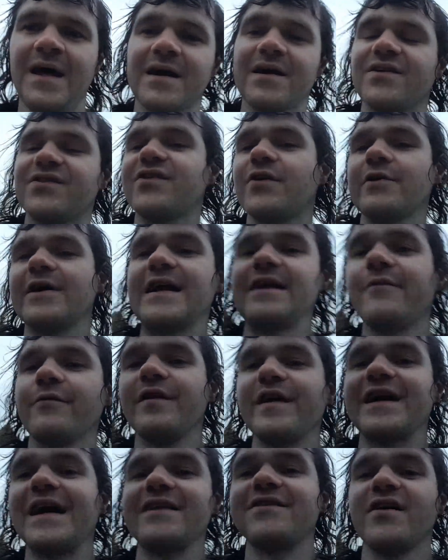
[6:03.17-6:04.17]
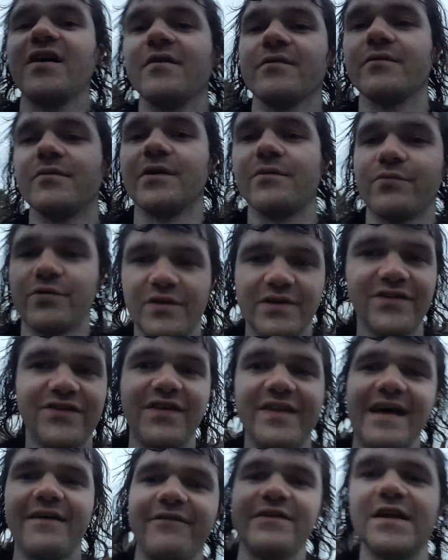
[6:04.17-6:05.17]
considering I never really got to
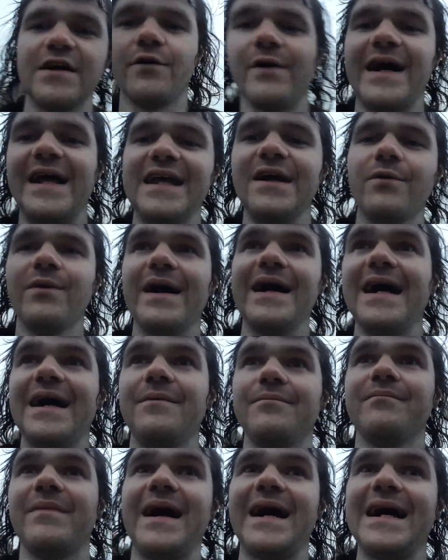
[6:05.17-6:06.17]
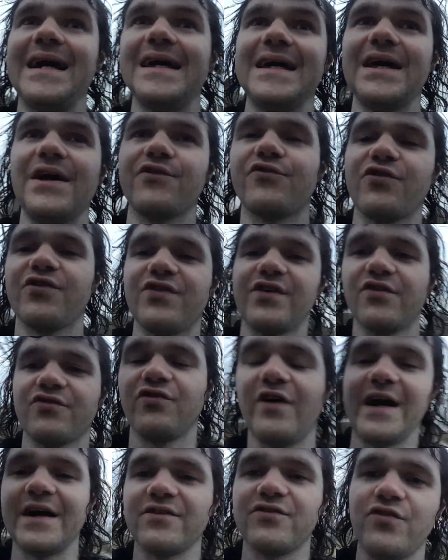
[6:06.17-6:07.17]
releasing that video anyway, and my interest in
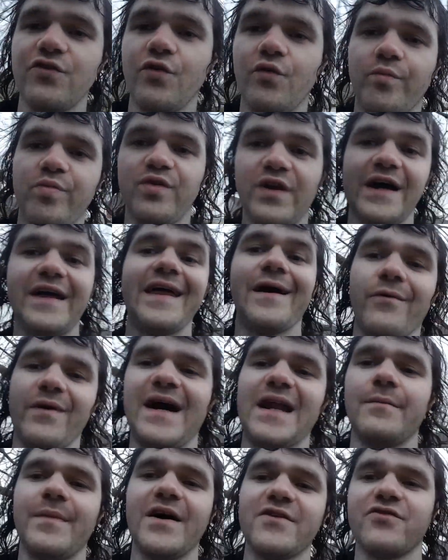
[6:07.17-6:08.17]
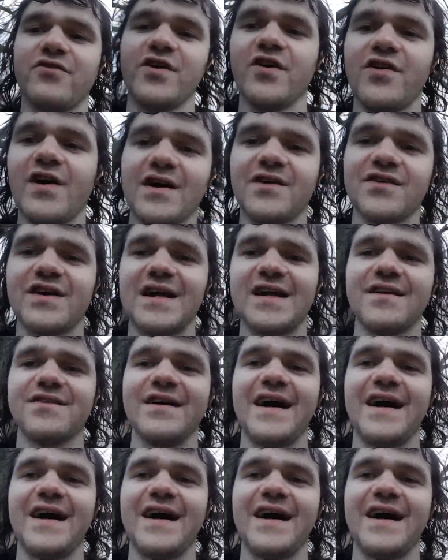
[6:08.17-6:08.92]
trying to play that randomizer Nuzlocke has kind of